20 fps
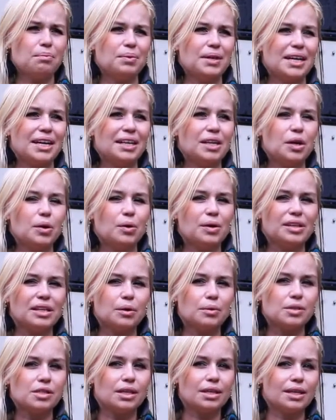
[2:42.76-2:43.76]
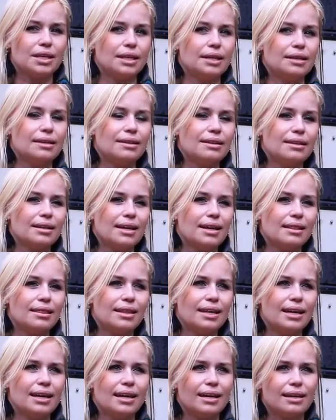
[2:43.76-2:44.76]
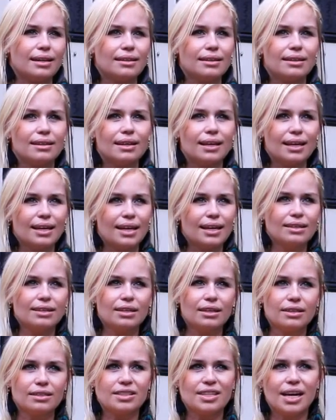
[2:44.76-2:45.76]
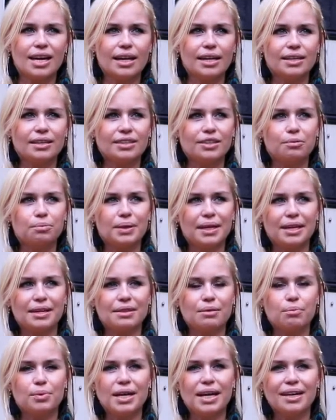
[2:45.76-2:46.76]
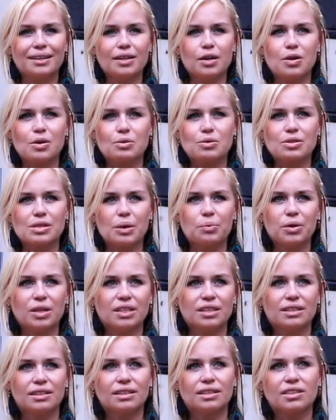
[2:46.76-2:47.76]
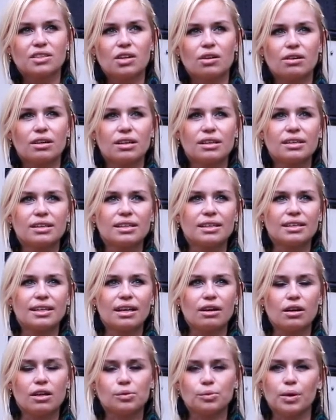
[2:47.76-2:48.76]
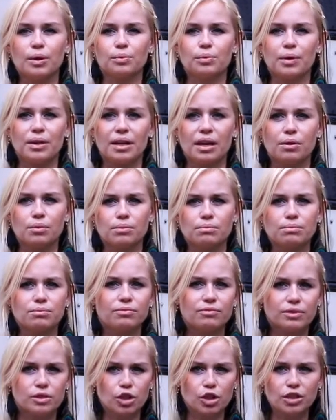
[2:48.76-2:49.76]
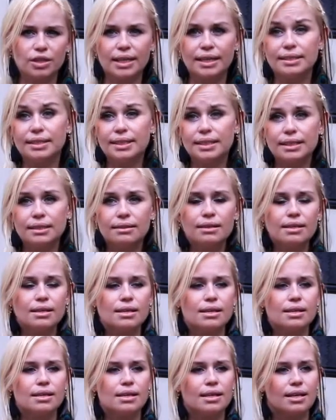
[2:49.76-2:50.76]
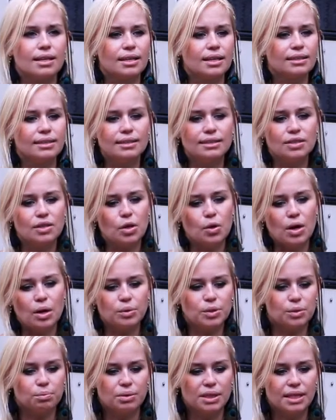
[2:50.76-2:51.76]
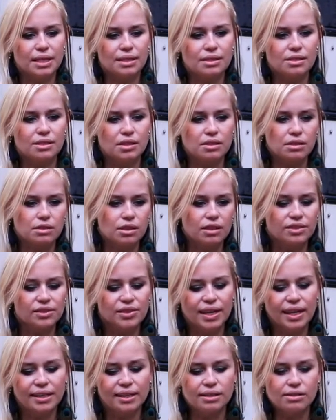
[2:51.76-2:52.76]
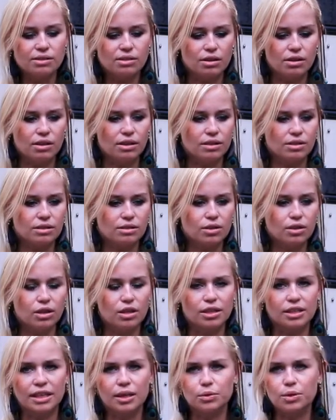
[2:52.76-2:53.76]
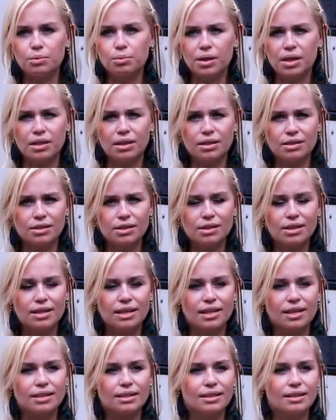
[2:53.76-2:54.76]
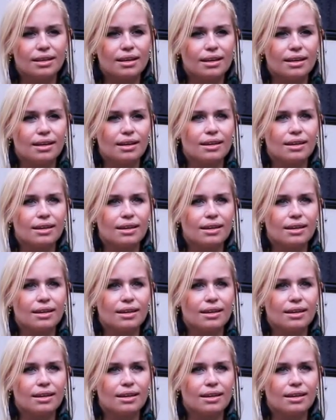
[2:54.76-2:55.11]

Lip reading: the piano when I was a kid, and then I kind of got tired of playing the piano, so I wanted a guitar, and I got one when I turned 18, and I didn't know how to play it, so I started writing songs to learn how to play the guitar. And